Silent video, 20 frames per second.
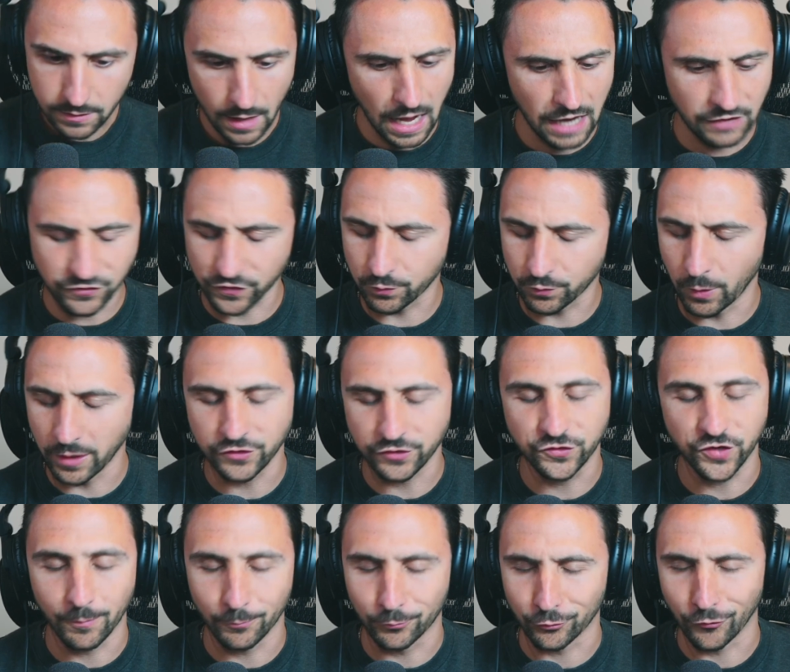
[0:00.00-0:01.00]
I just want to
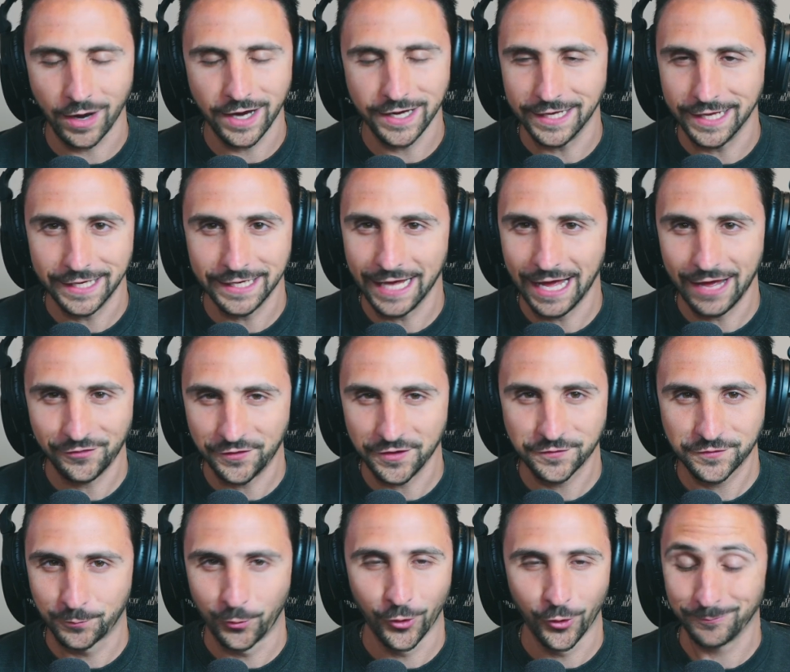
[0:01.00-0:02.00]
jump right in at
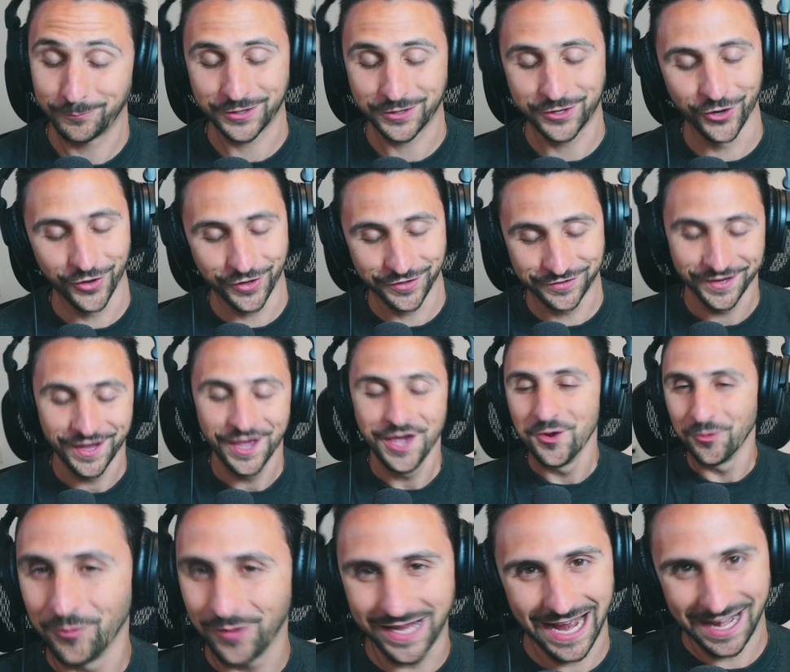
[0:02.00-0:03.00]
this point because
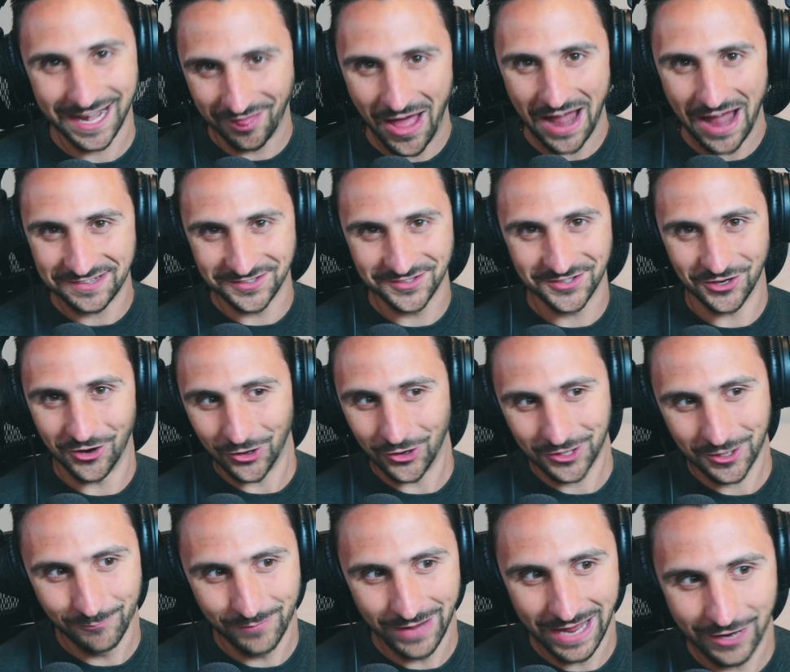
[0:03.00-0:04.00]
we got a lot to
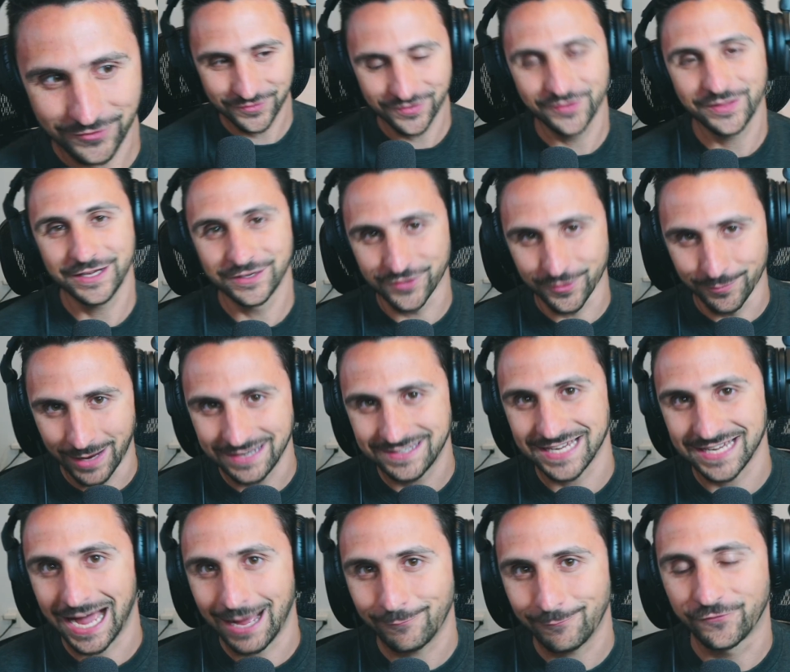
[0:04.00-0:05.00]
talk about. So these are my
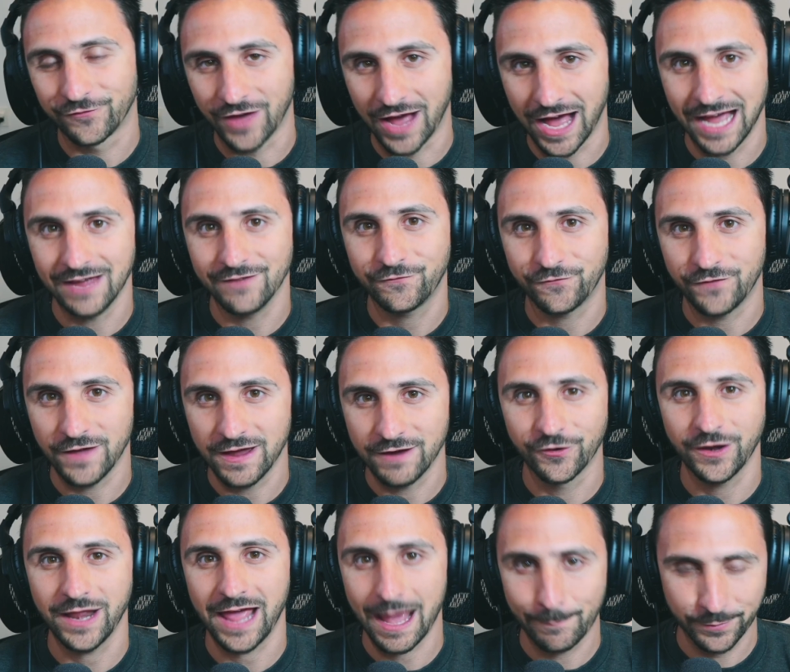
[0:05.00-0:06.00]
top 5
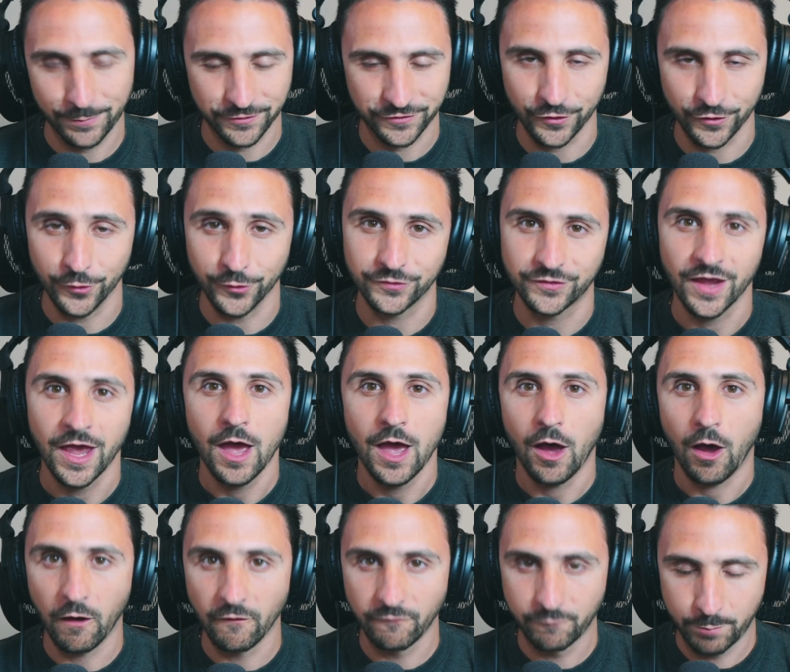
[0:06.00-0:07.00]
favorite episodes
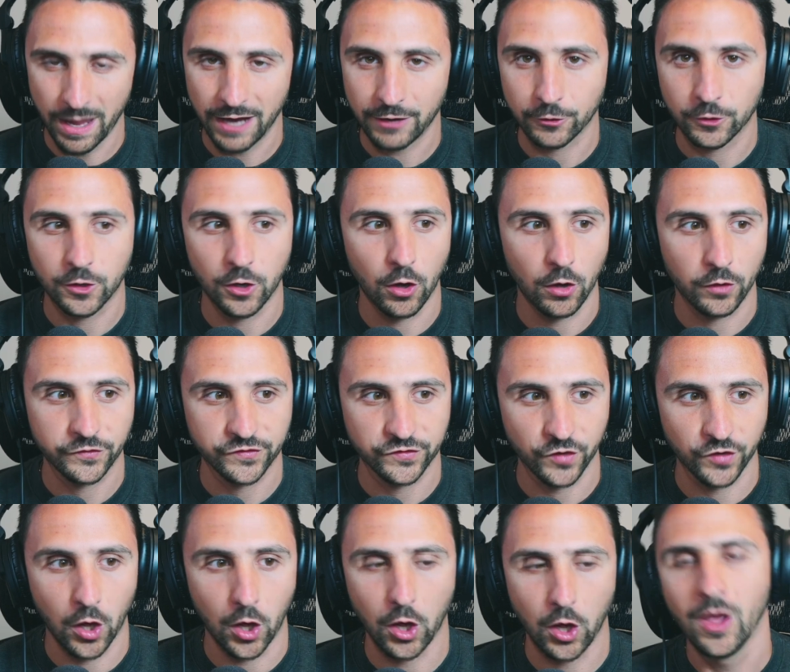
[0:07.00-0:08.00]
of Better Call
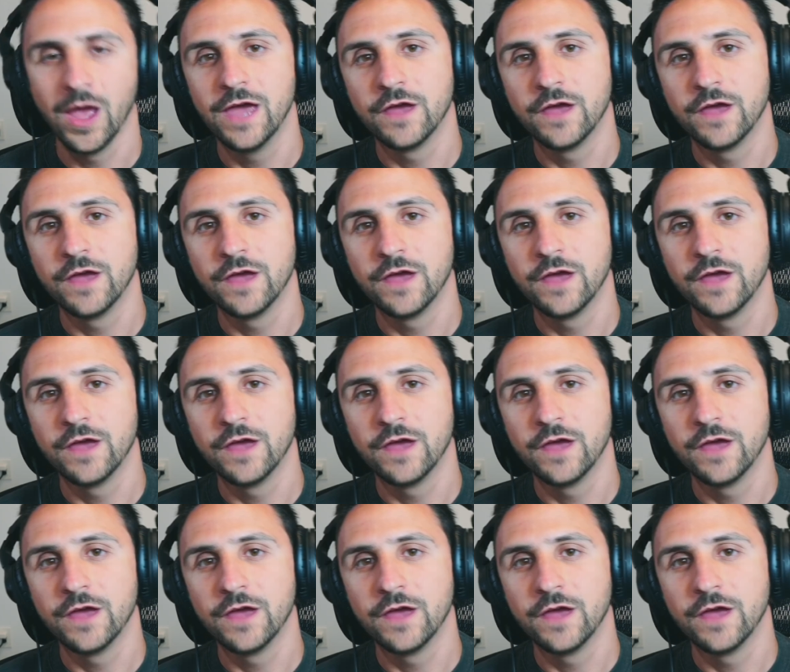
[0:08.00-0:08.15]
Saul,